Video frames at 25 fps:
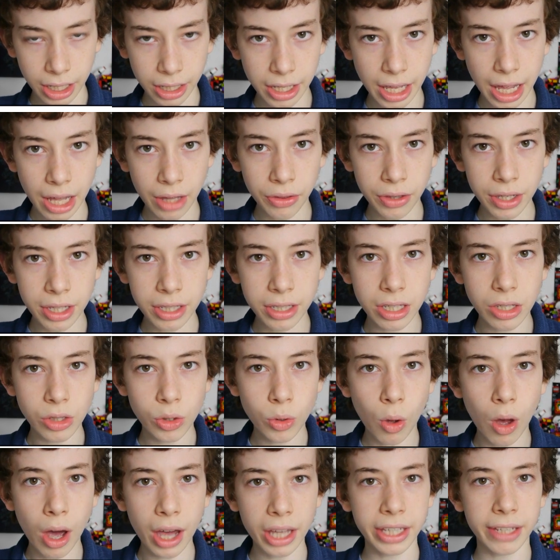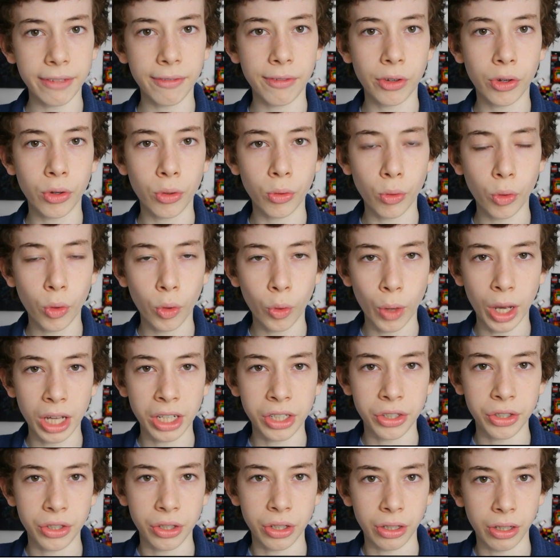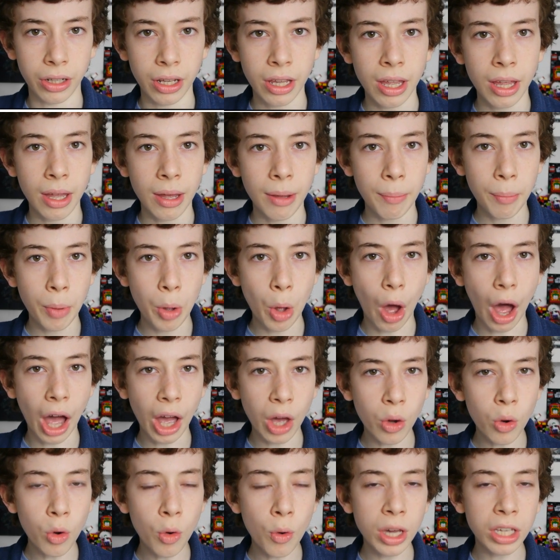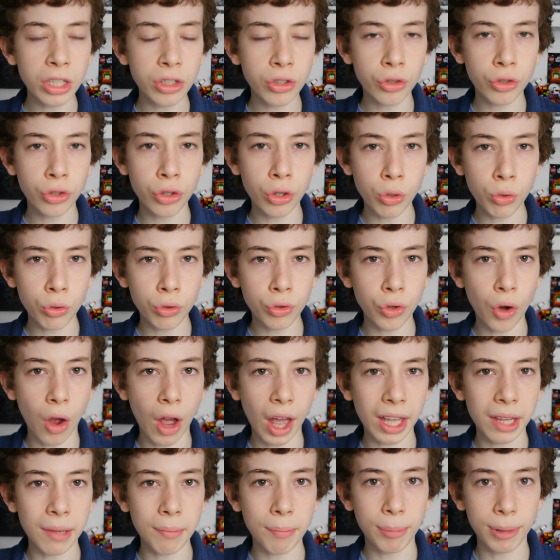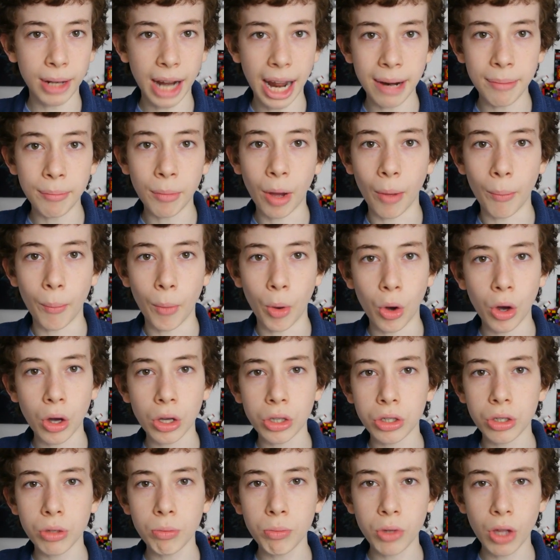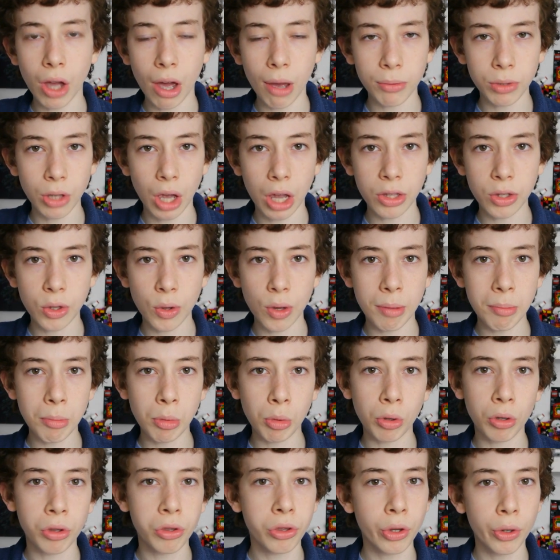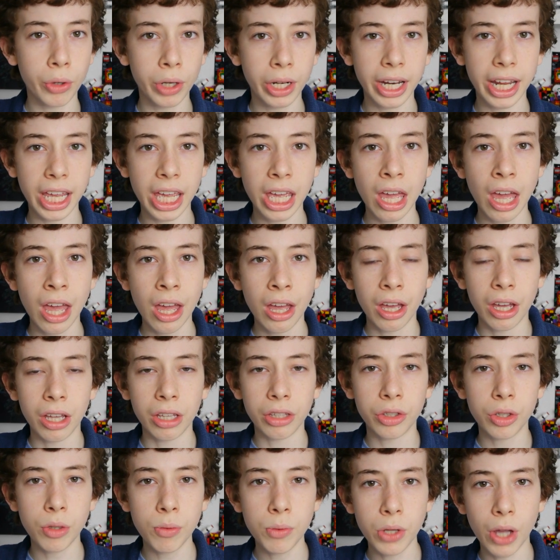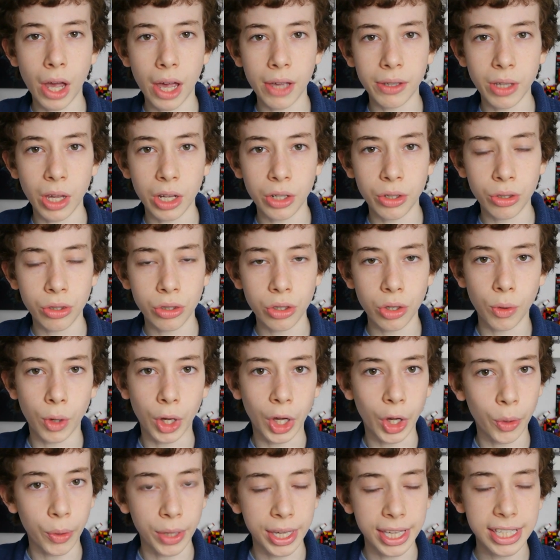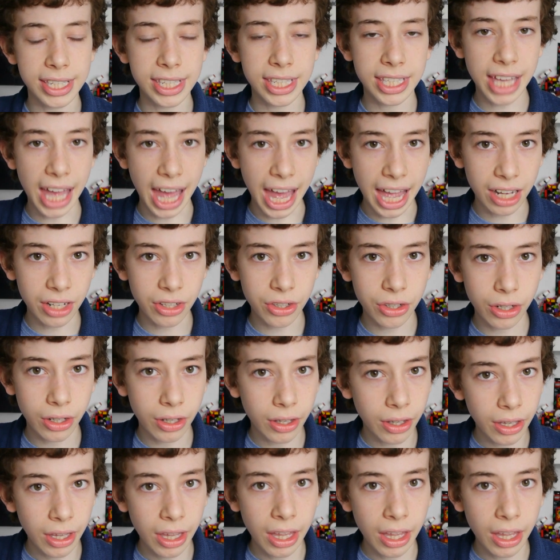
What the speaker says: Now, this is quite a difficult question, but I always do try and plan my MOC. Sometimes I do it more thoroughly, and sometimes I just do a quick sketch.